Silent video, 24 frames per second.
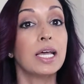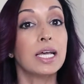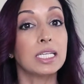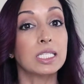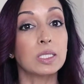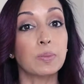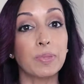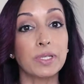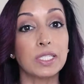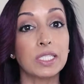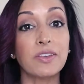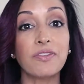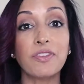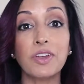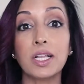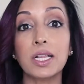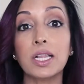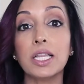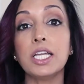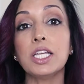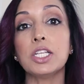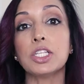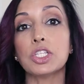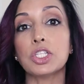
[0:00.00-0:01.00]

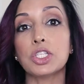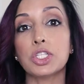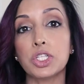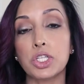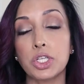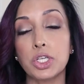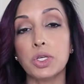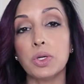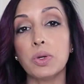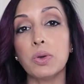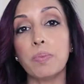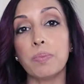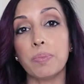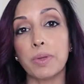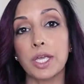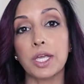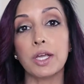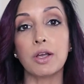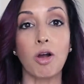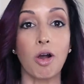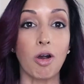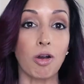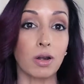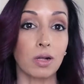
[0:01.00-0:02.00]
Specifically, two
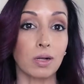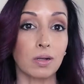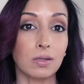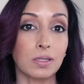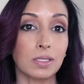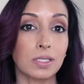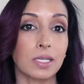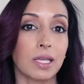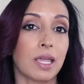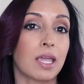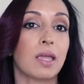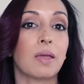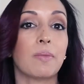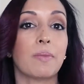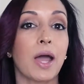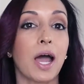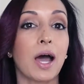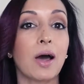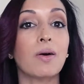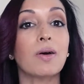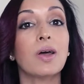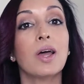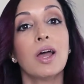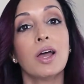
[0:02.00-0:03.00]
big articles came
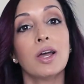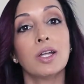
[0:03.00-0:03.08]
out